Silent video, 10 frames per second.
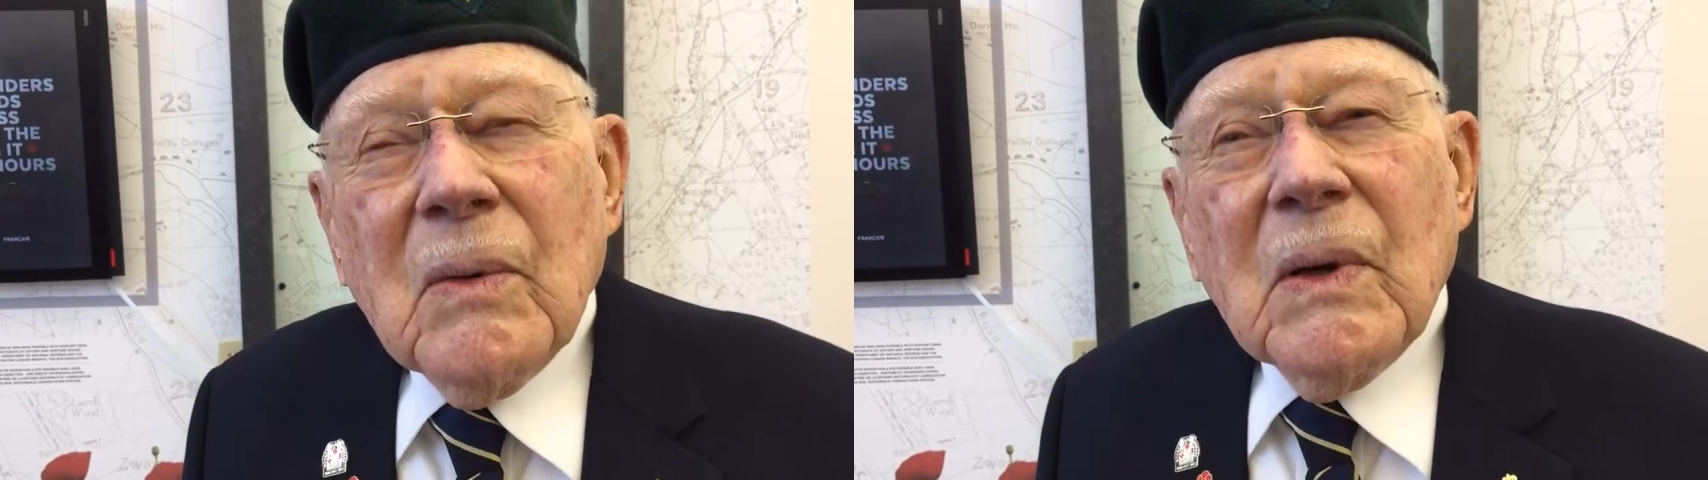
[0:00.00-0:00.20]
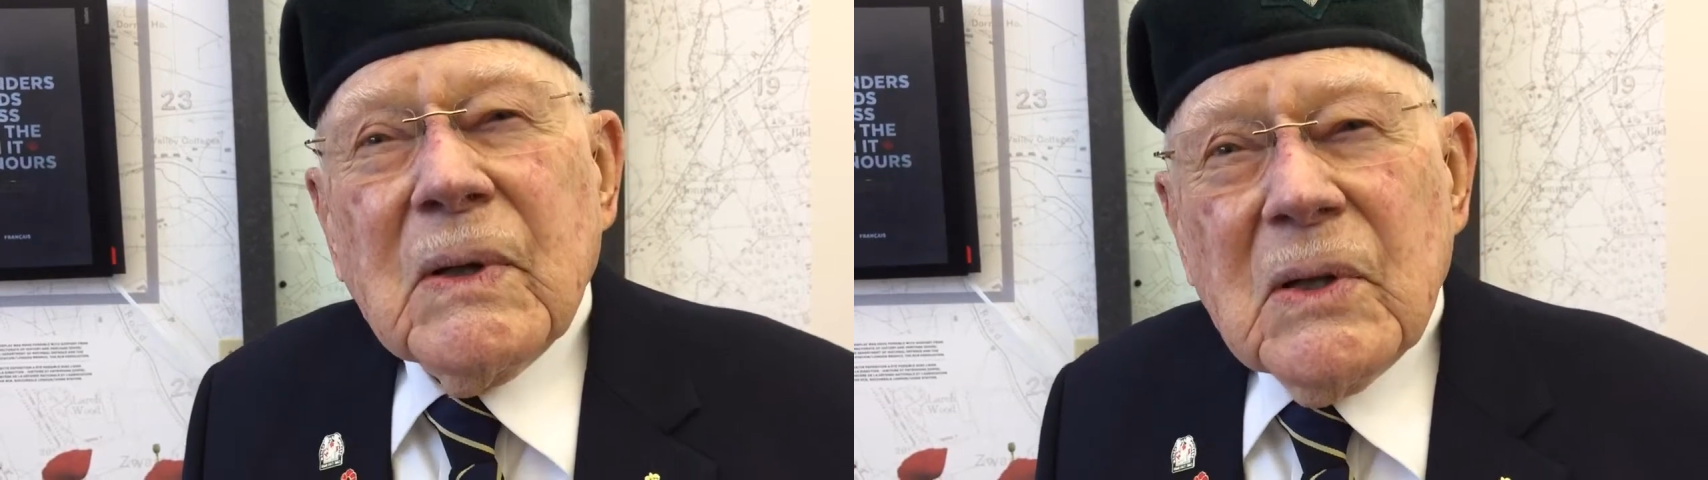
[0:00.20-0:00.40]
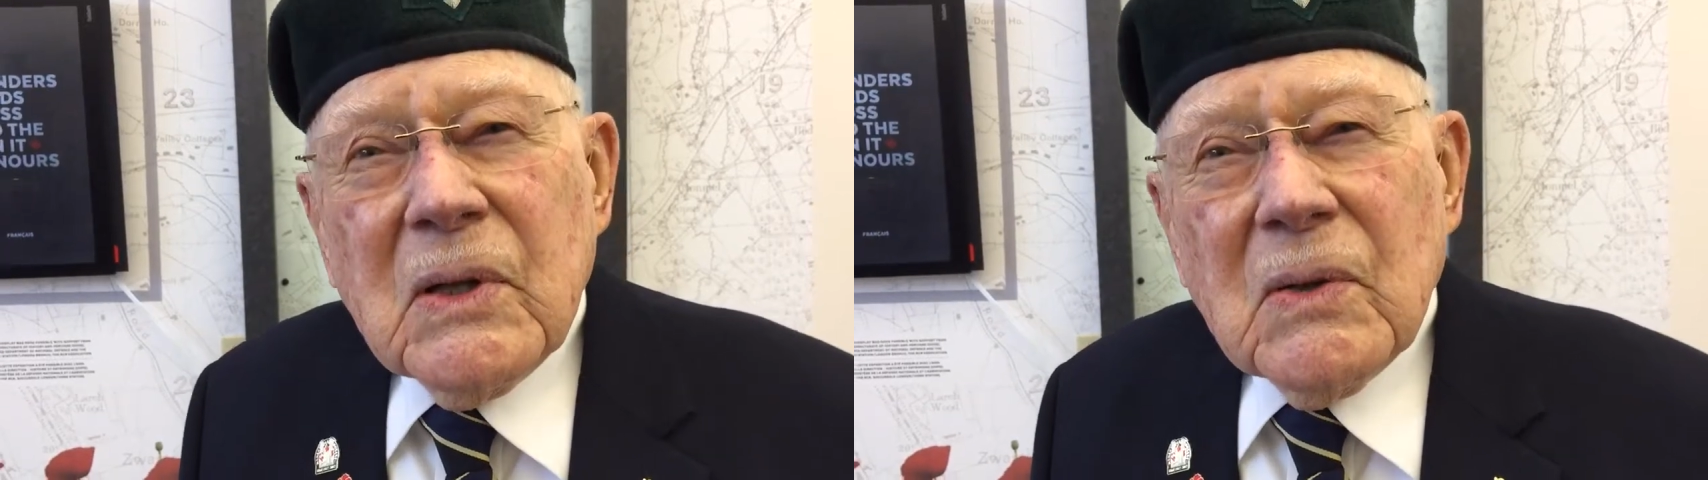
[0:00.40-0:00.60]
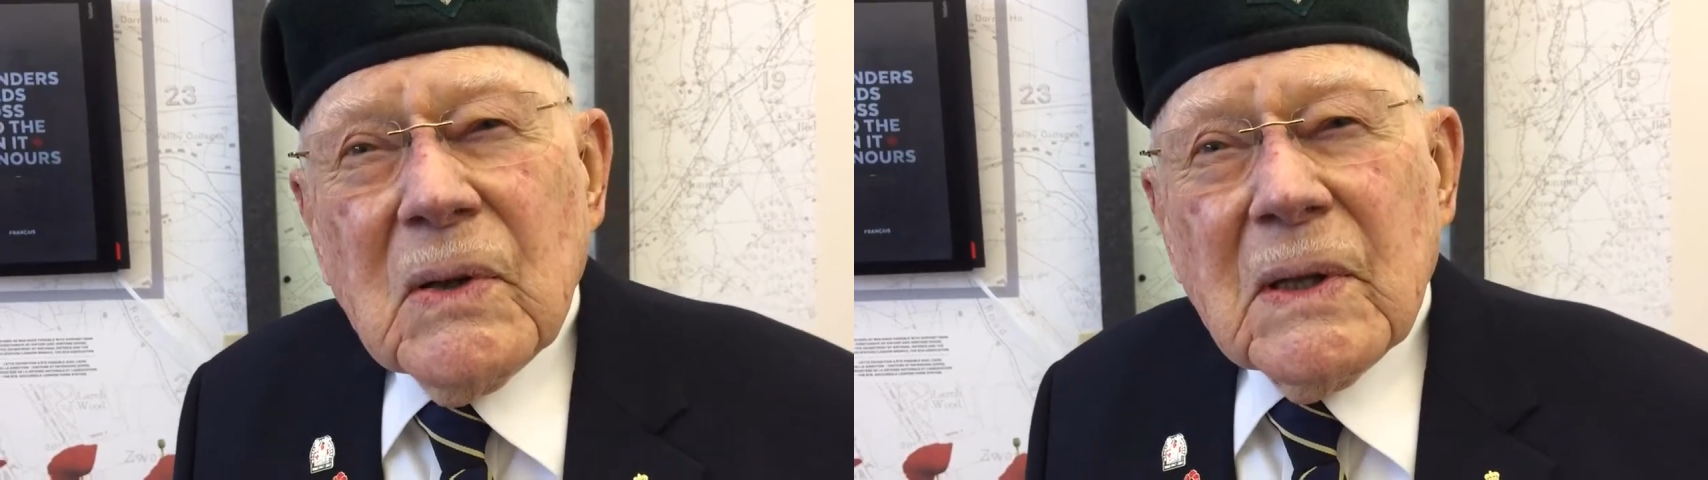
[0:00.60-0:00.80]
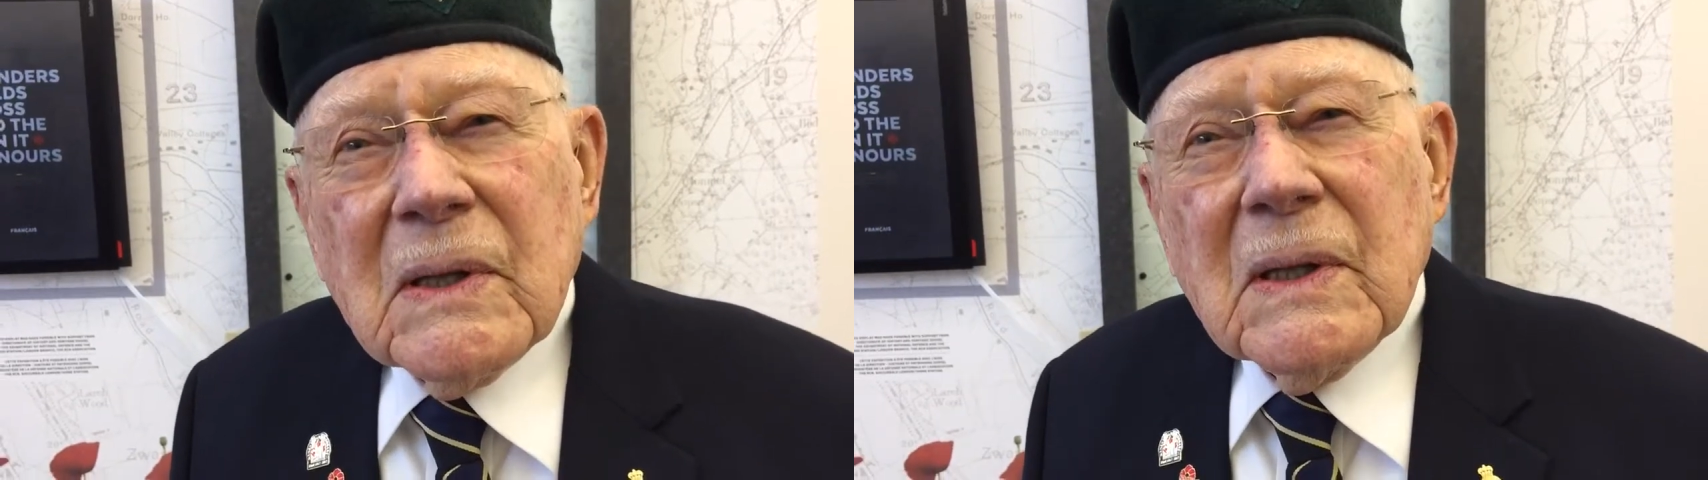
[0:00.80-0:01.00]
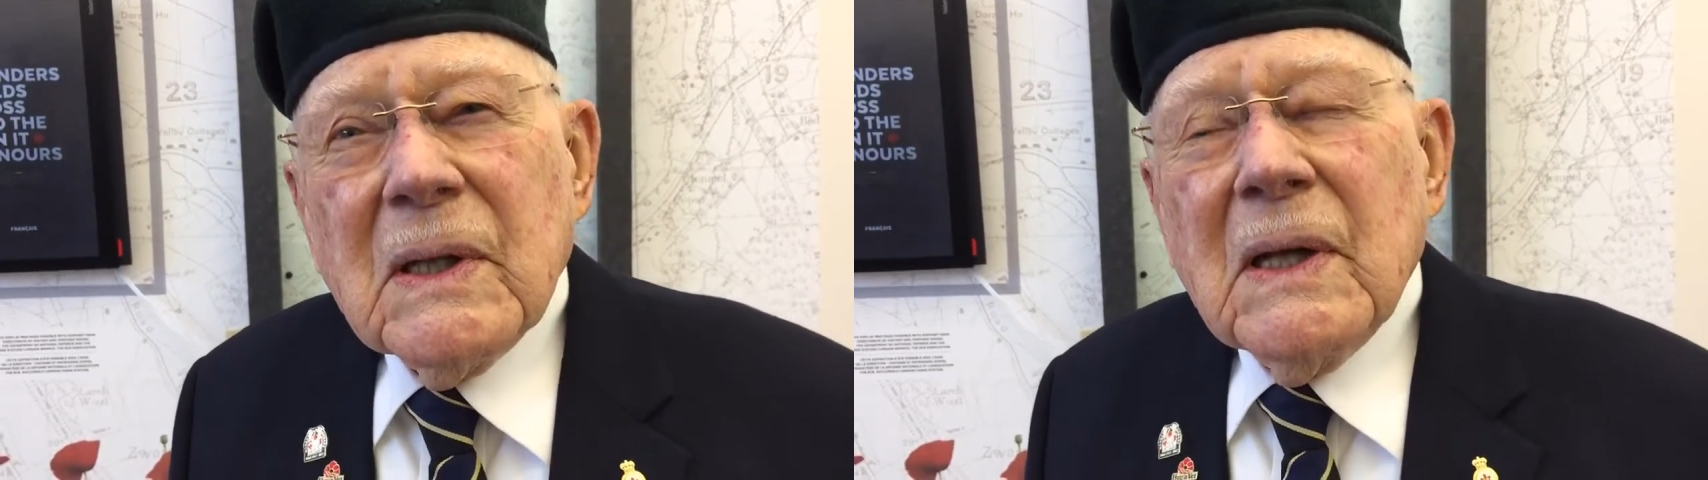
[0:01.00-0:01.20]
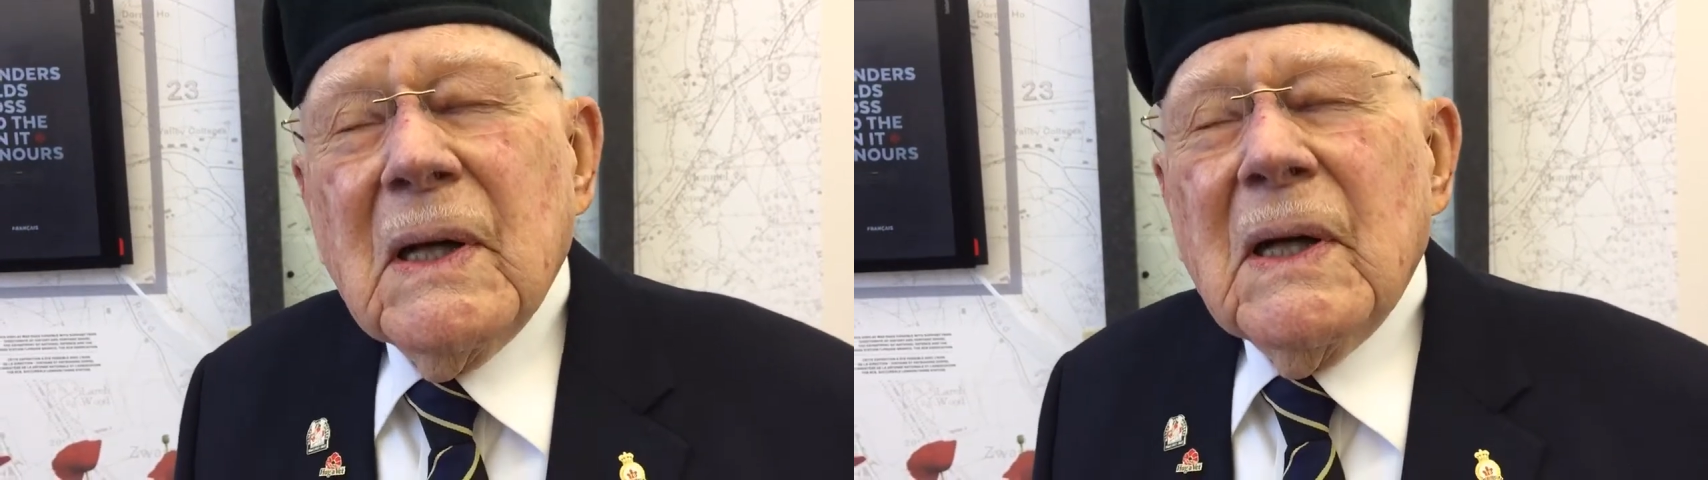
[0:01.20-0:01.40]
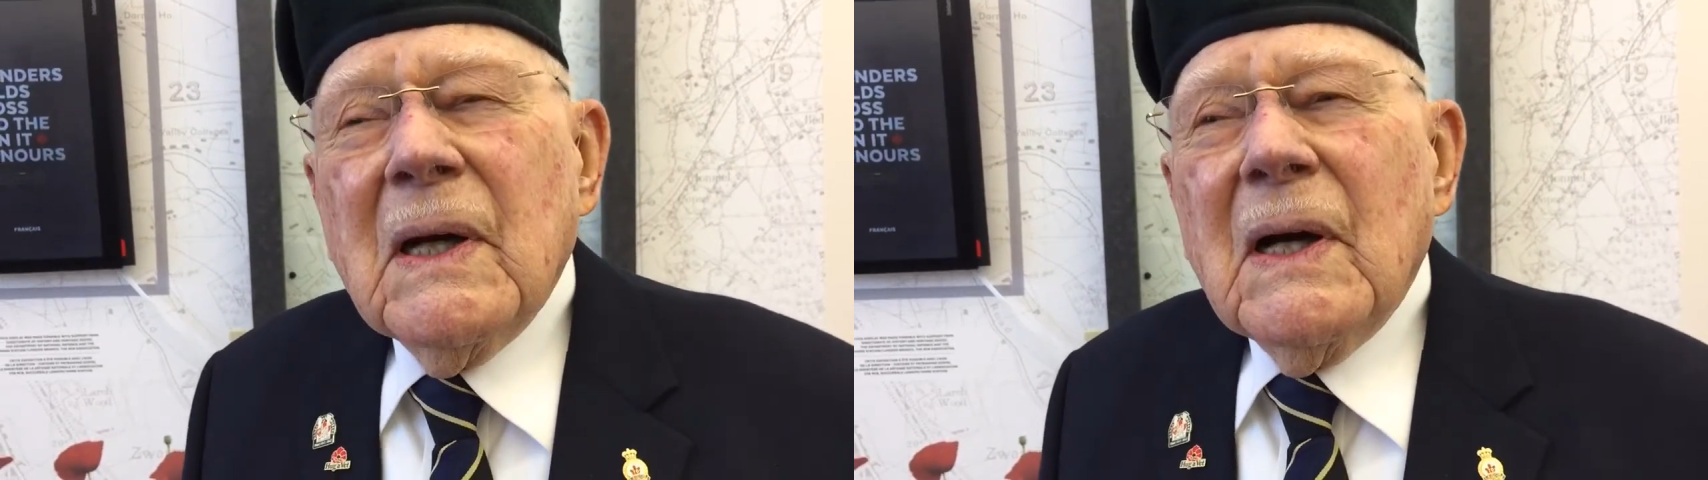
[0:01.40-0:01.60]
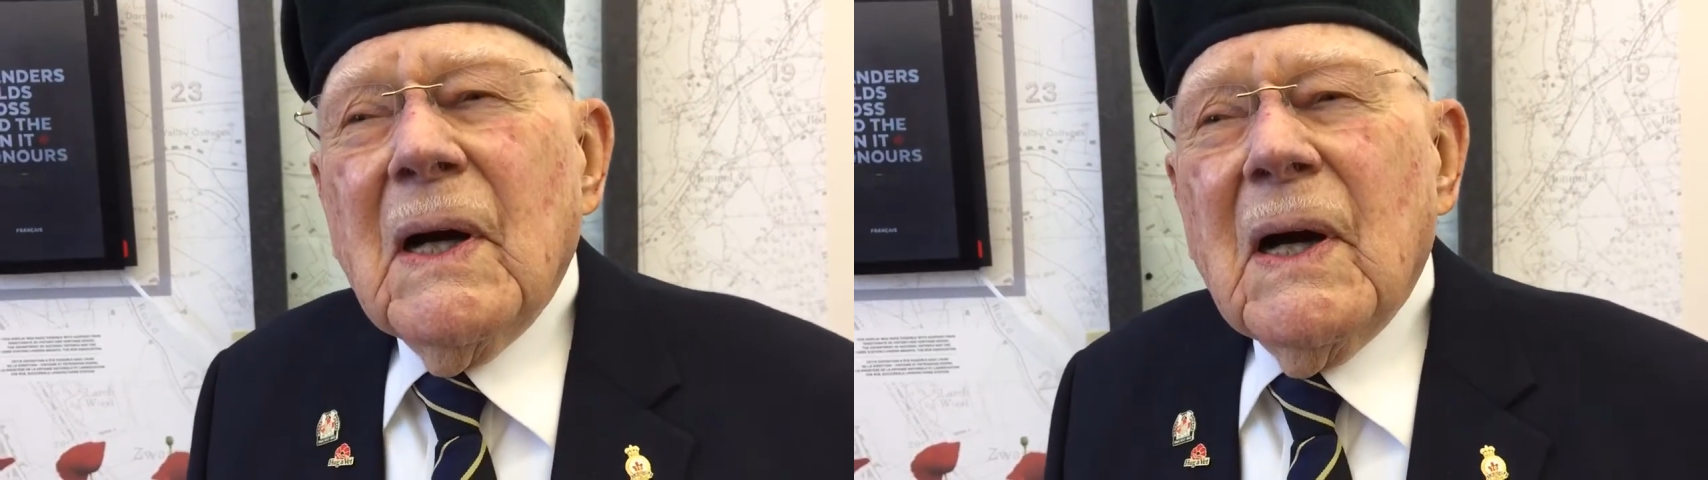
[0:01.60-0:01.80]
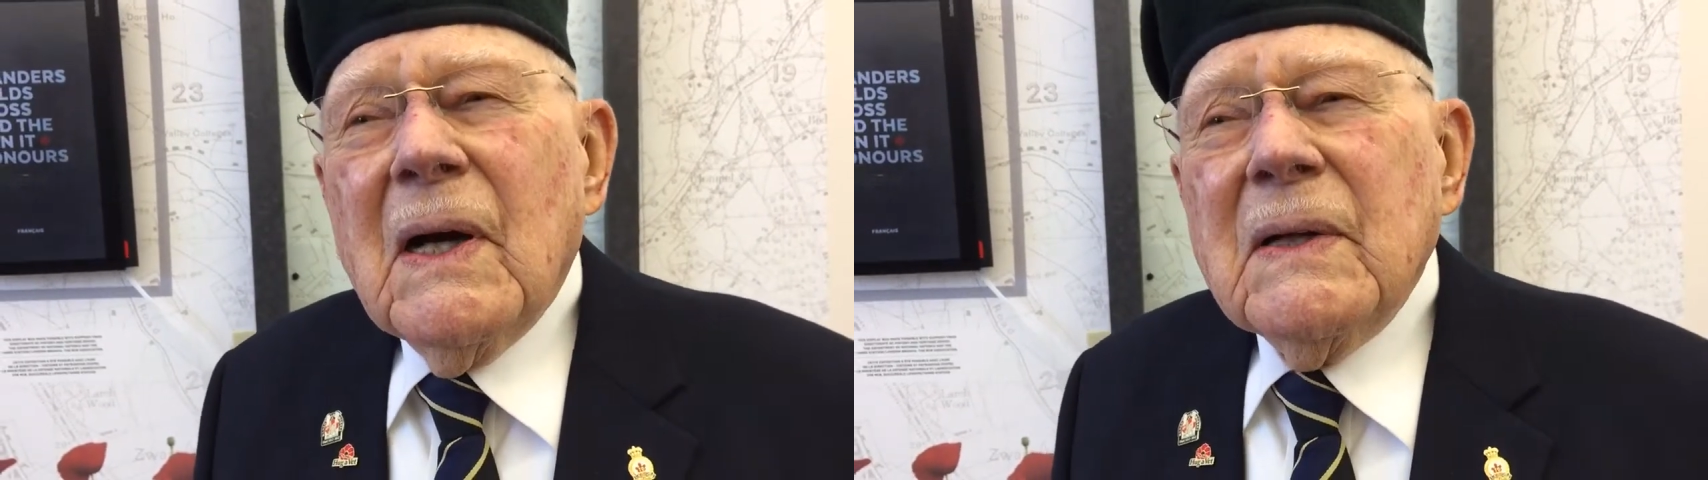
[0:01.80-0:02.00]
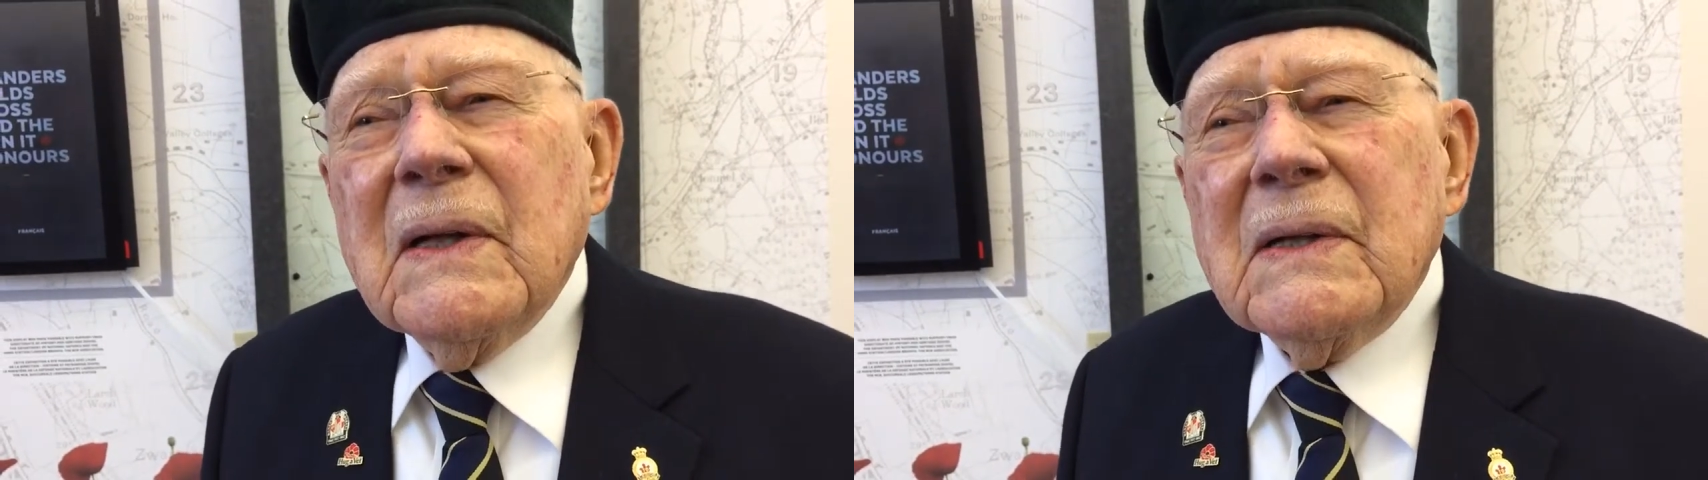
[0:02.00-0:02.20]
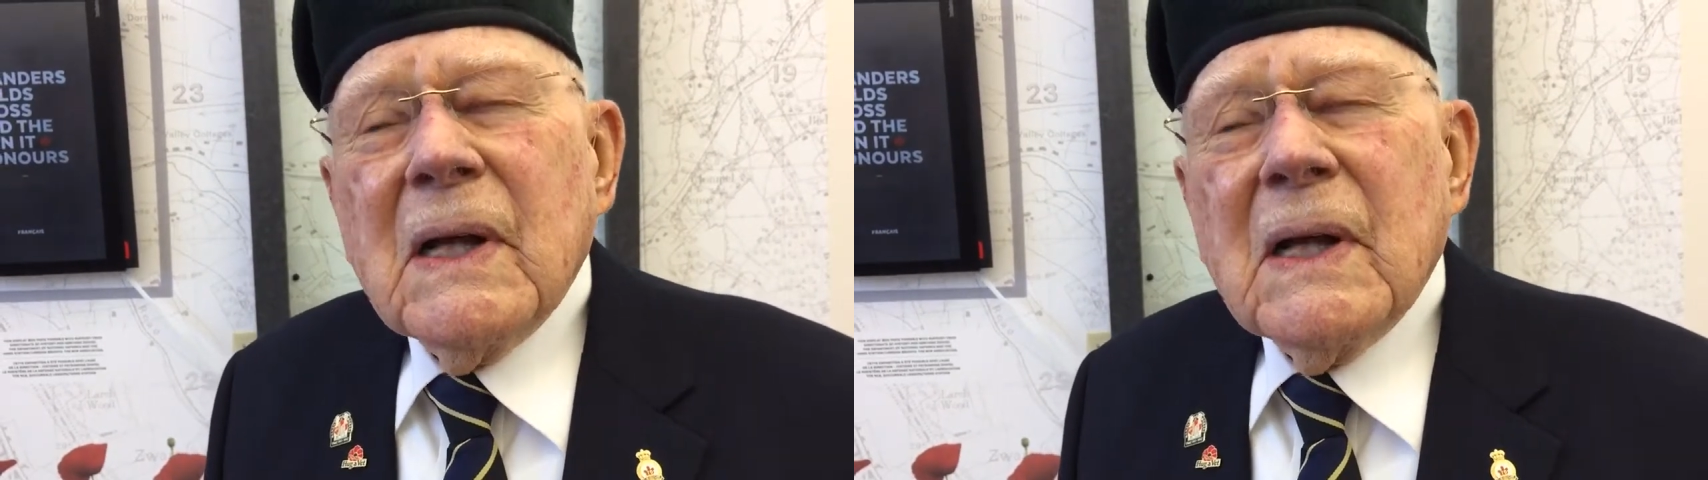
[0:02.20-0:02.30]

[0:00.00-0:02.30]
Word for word: with the unit. On the